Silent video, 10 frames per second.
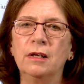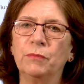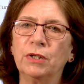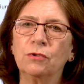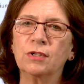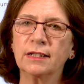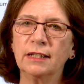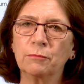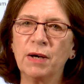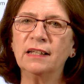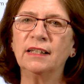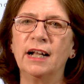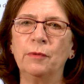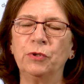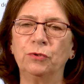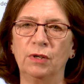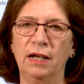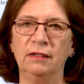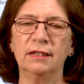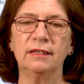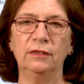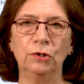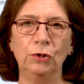because it might help you to understand